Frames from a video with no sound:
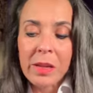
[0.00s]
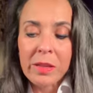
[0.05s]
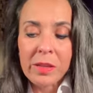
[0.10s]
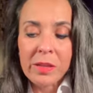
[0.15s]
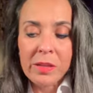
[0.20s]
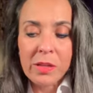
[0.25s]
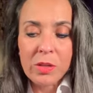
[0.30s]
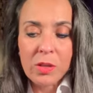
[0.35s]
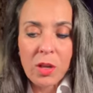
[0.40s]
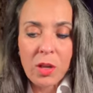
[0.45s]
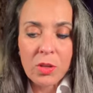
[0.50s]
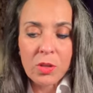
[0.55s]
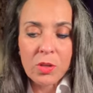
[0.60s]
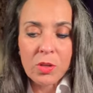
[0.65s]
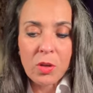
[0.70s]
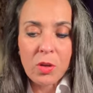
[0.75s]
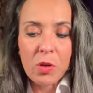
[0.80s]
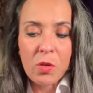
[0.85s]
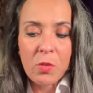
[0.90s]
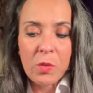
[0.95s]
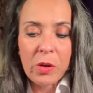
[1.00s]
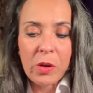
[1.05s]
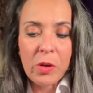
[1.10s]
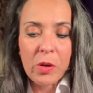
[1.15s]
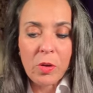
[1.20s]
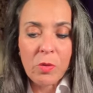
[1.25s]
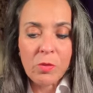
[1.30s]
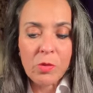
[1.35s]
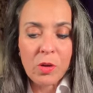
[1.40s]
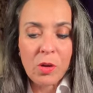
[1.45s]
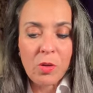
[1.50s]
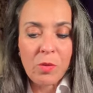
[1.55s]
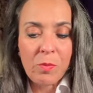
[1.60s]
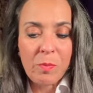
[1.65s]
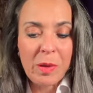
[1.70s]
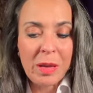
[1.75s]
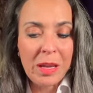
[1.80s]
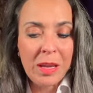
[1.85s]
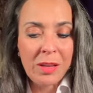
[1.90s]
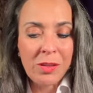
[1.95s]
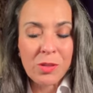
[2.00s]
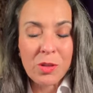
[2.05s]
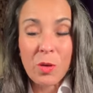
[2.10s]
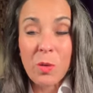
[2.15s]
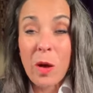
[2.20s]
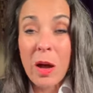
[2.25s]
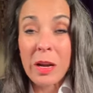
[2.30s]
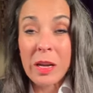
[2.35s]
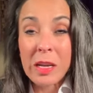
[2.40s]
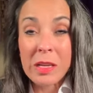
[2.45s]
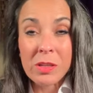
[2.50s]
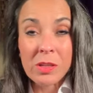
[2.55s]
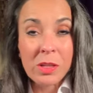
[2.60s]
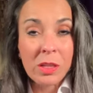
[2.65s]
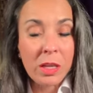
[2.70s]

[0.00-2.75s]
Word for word: This is also, you know, don't be so honest.